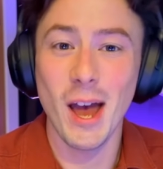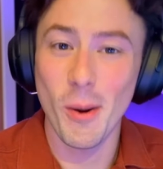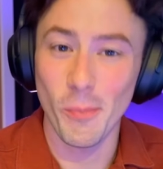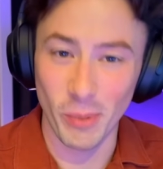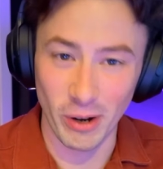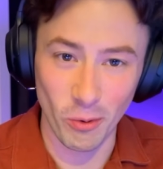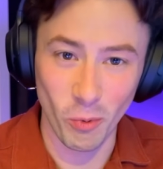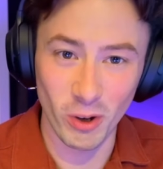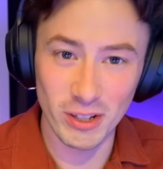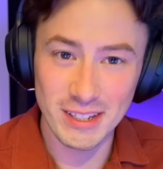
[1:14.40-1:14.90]
but I
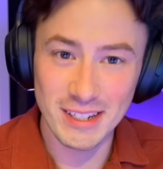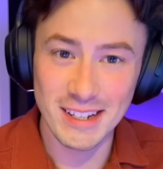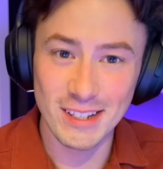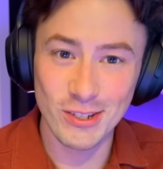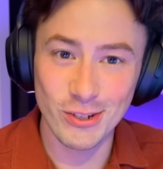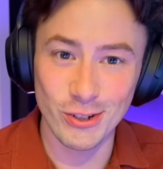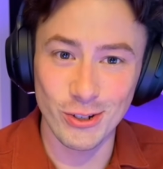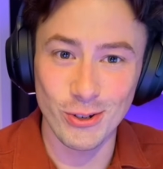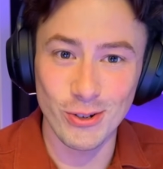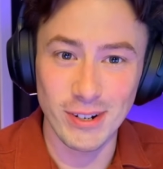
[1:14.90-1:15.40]
wanted
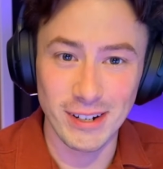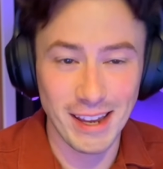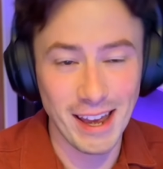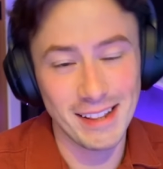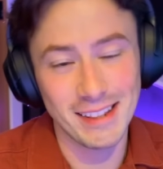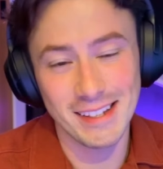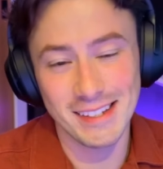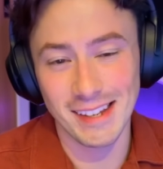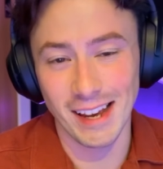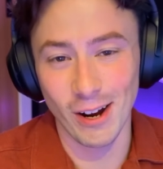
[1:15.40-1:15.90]
to get
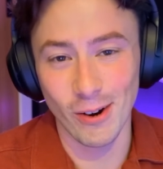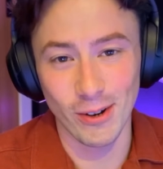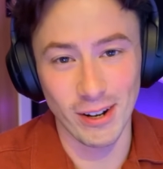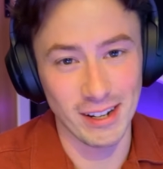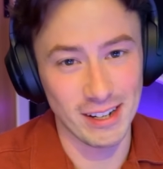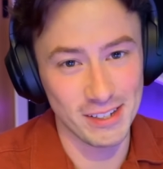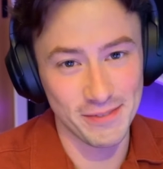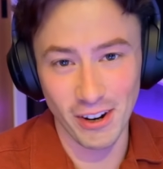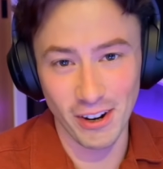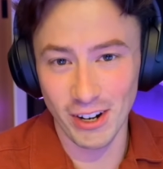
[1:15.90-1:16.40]
this out. It
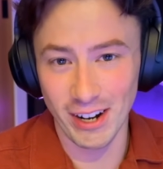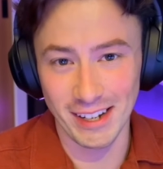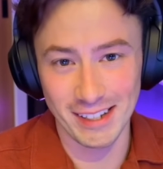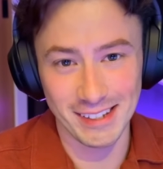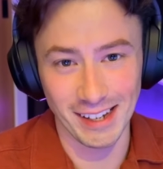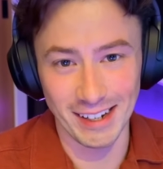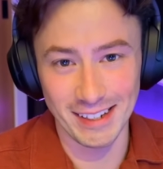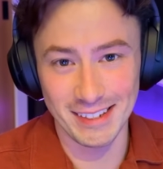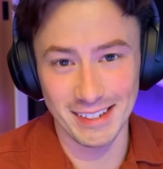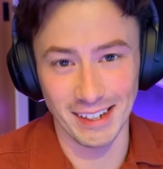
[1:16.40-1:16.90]
is very
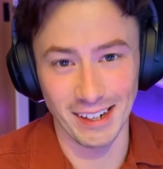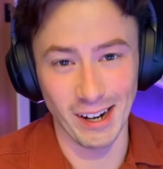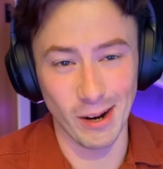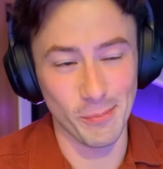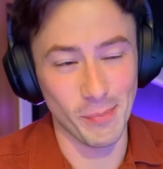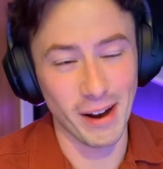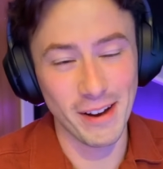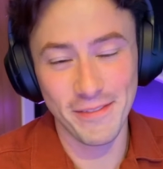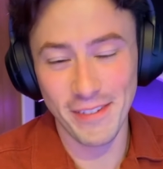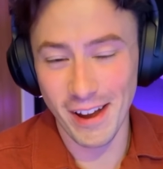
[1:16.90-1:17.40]
exciting.
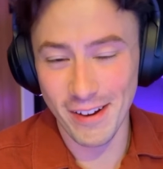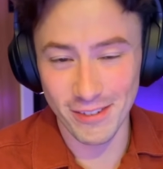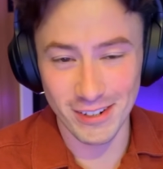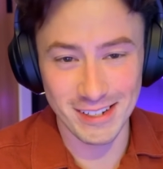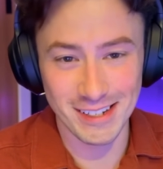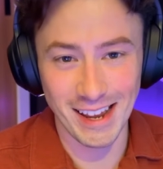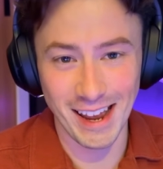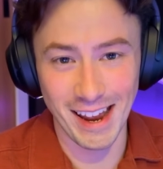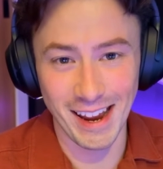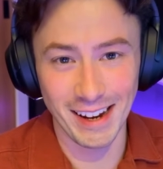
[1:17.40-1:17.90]
My favorite
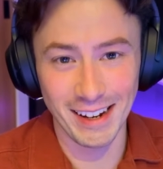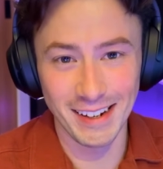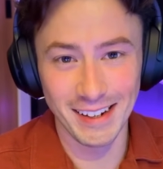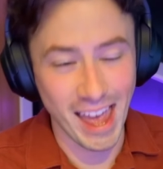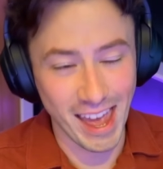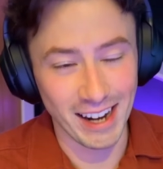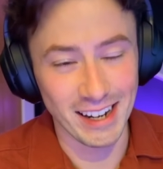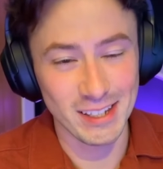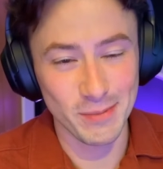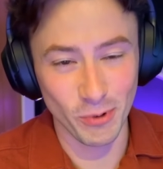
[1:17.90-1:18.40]
day,
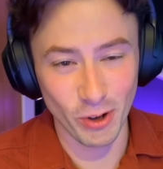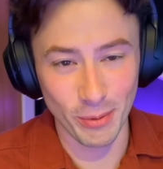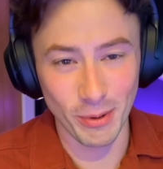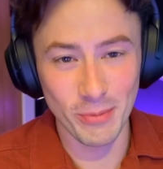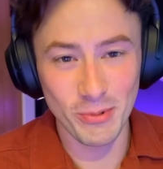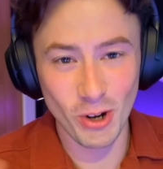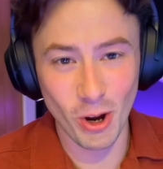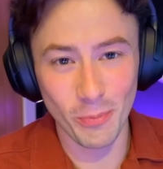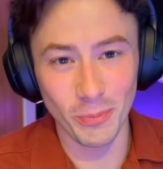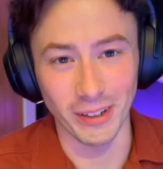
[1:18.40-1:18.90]
it is Premium
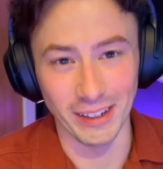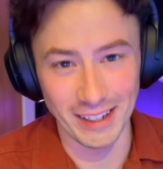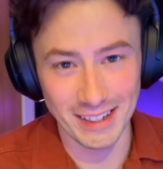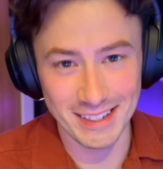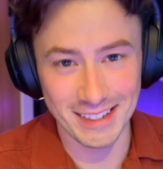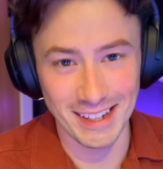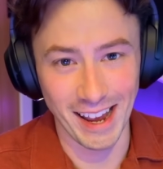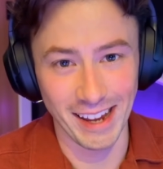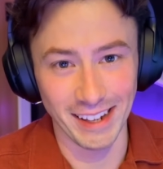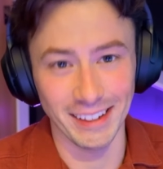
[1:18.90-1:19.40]
Shop Leaks
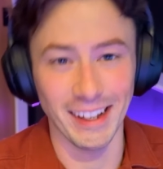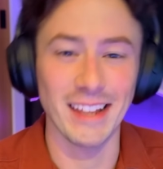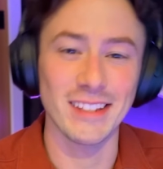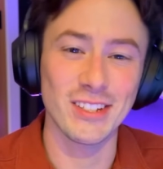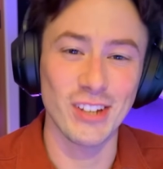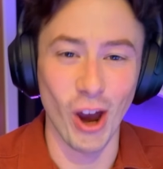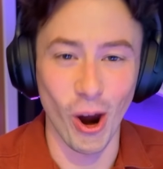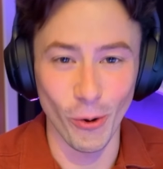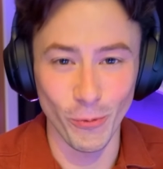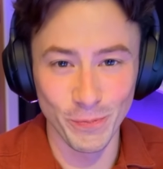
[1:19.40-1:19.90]
Day. Let's
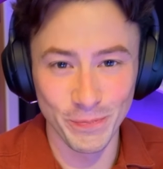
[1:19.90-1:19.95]
go.